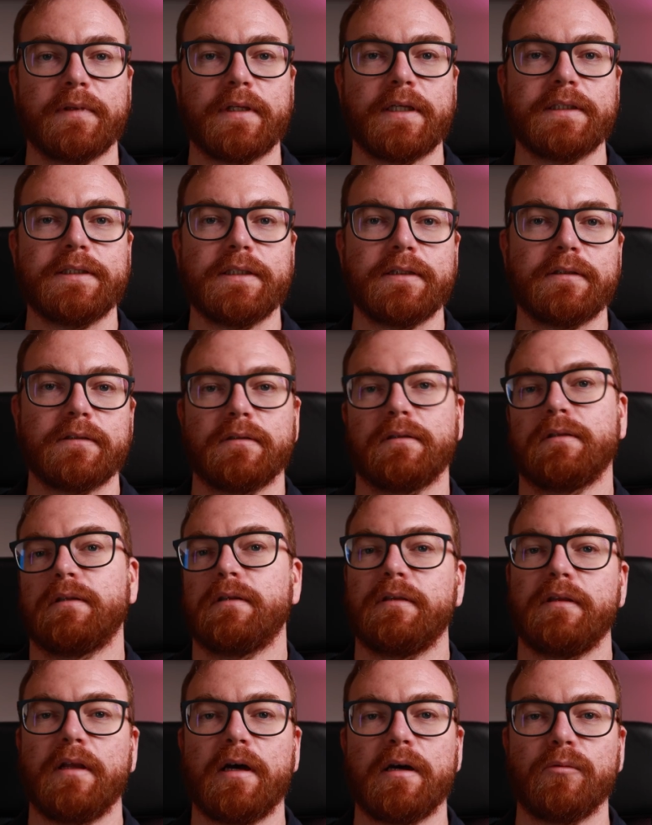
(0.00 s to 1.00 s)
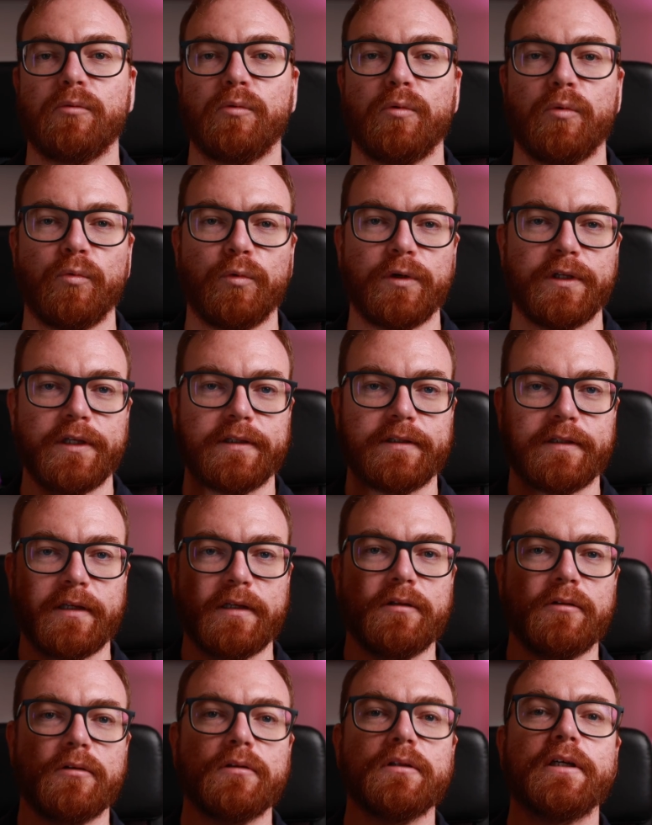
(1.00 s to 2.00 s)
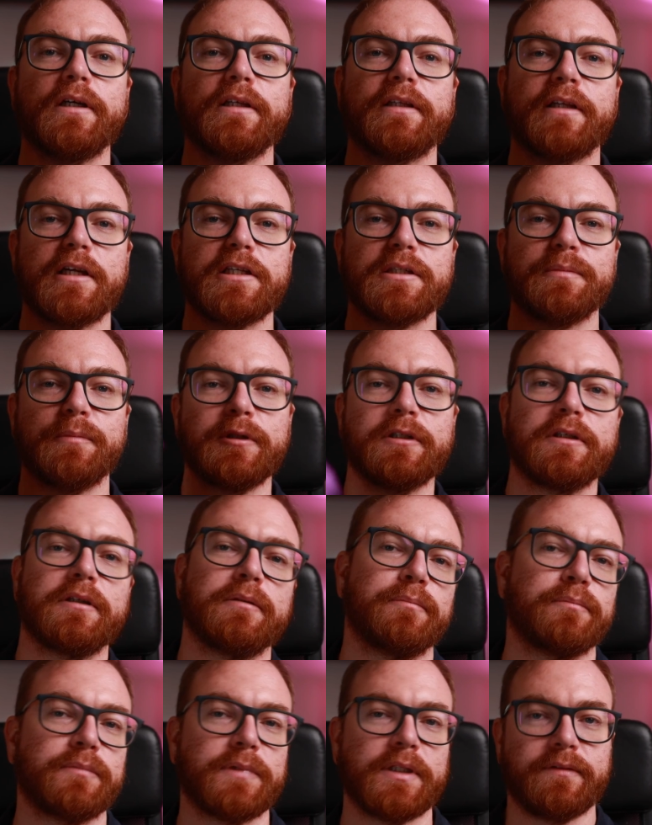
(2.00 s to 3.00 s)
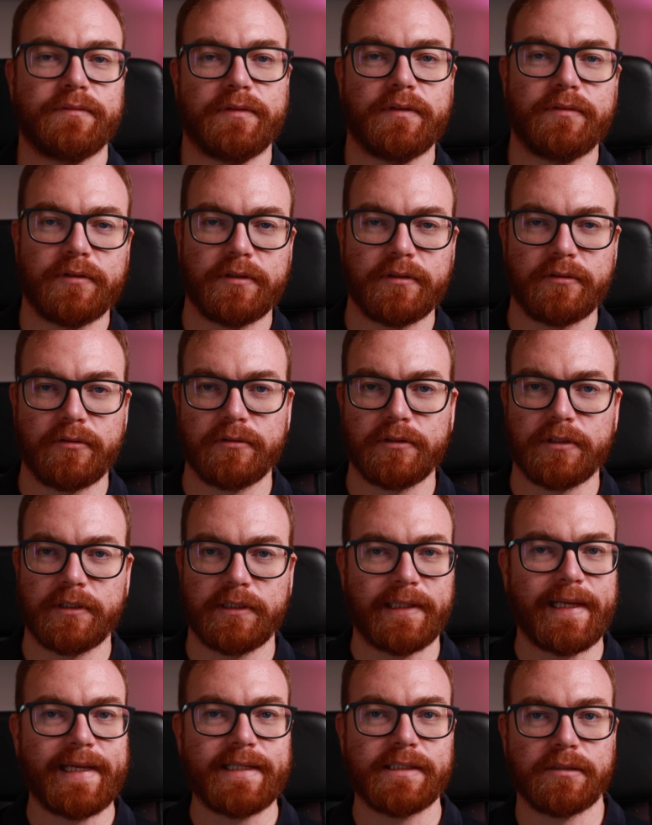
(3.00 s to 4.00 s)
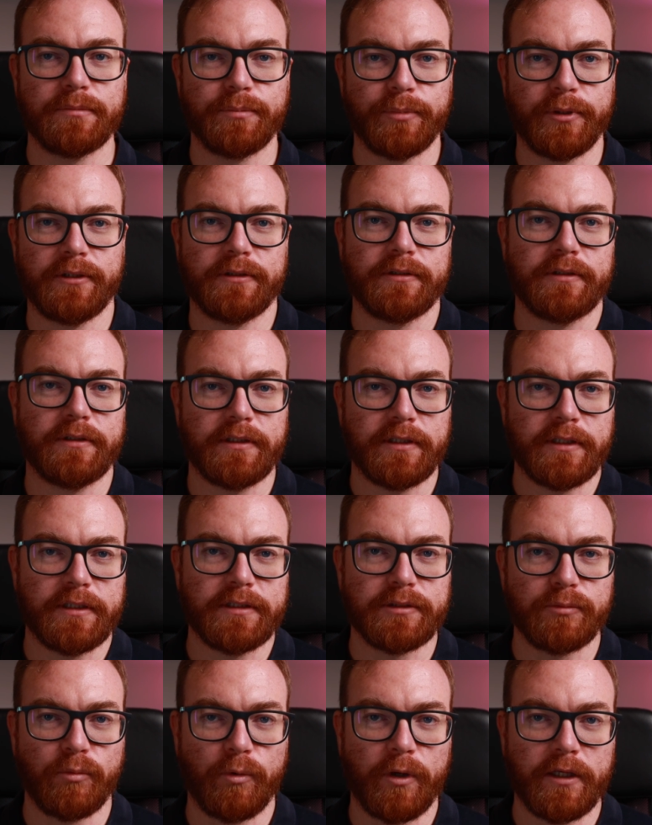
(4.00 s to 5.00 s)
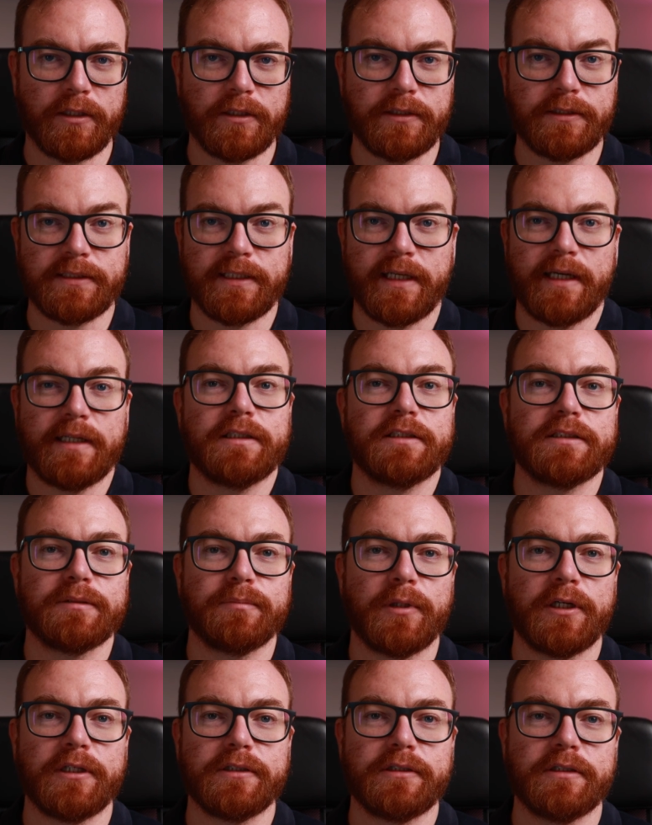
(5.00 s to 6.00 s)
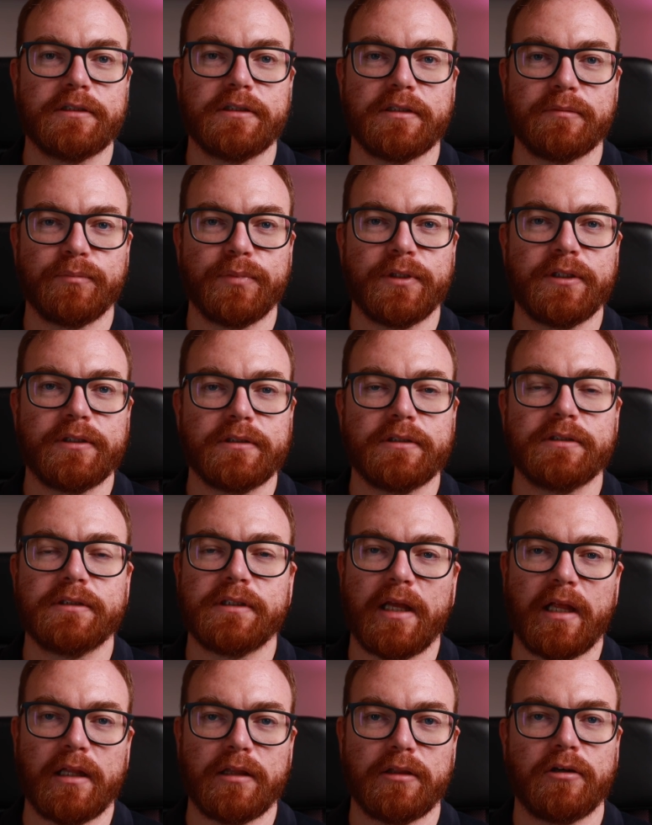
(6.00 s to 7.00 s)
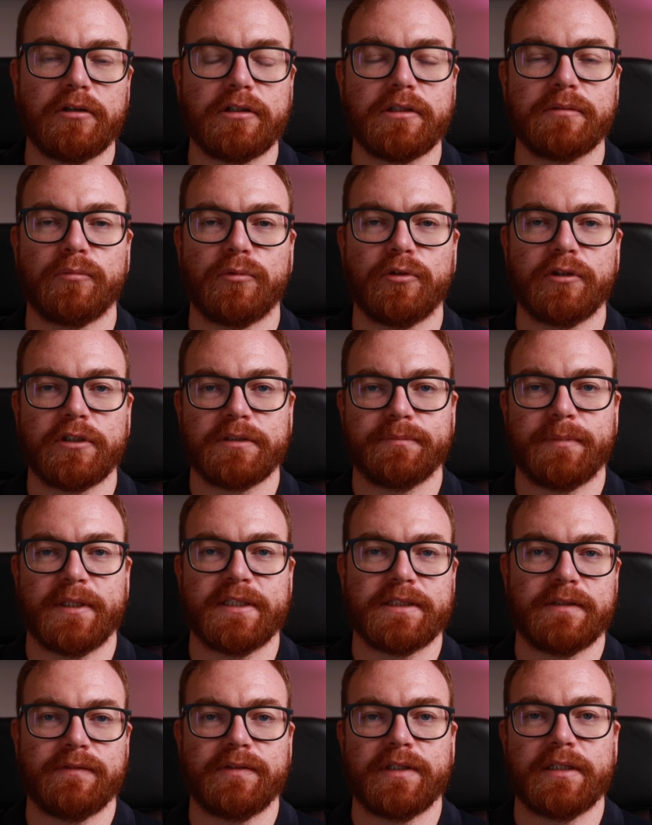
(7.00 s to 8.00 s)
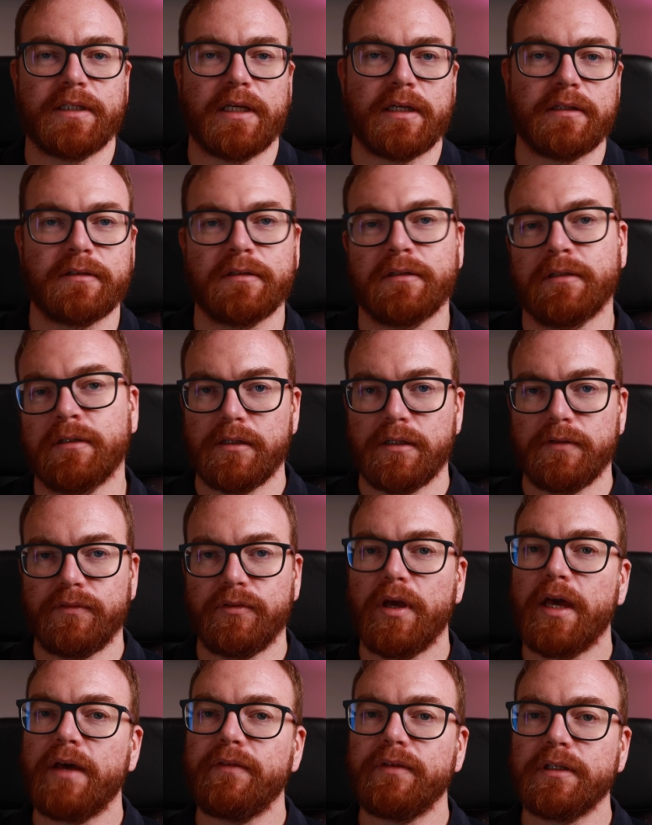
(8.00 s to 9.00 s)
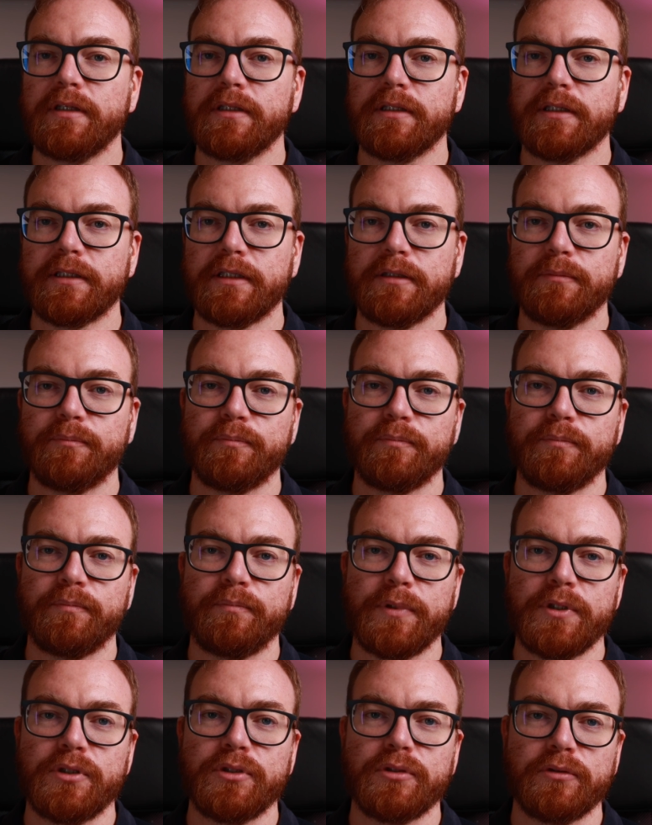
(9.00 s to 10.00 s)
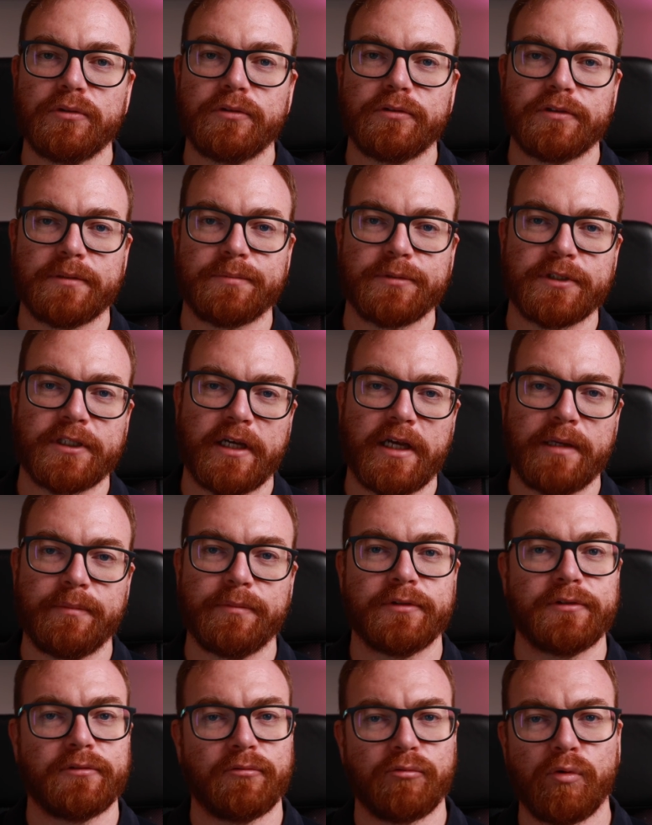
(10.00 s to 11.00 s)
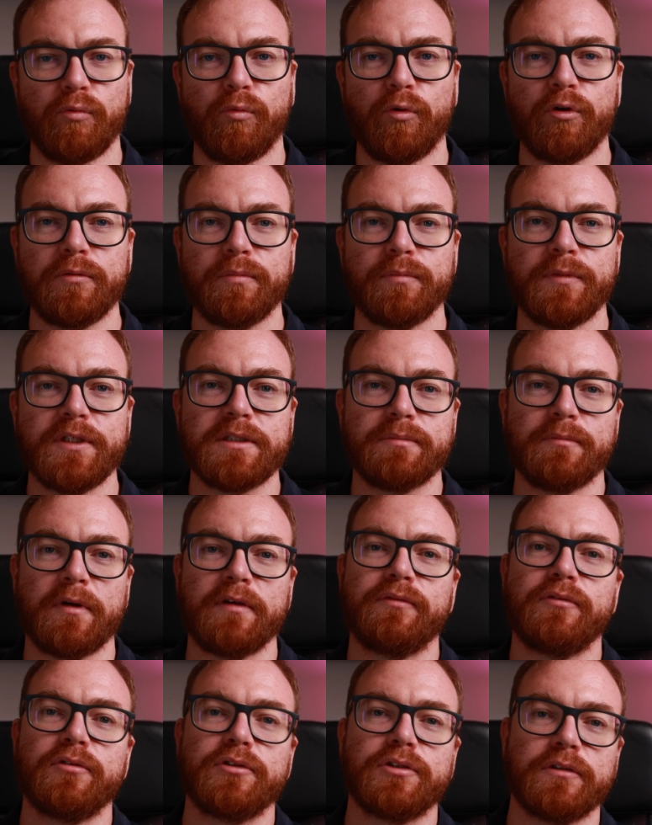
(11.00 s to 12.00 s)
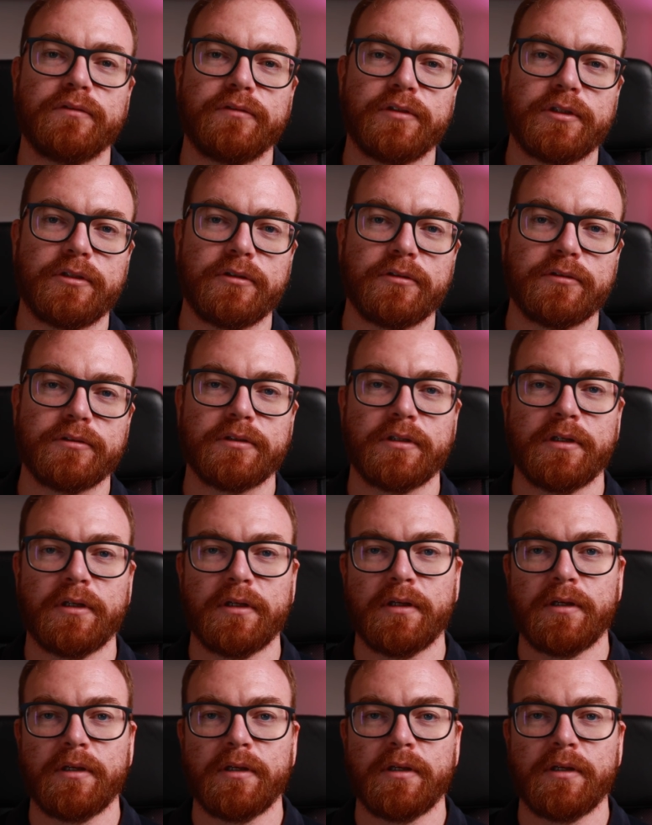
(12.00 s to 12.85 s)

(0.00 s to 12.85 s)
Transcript: That's it. Now, with a $10 attachment, my $50 laser printer is wireless and is smarter than printers a lot more expensive than that. If you haven't already, be sure to subscribe so you won't miss my future videos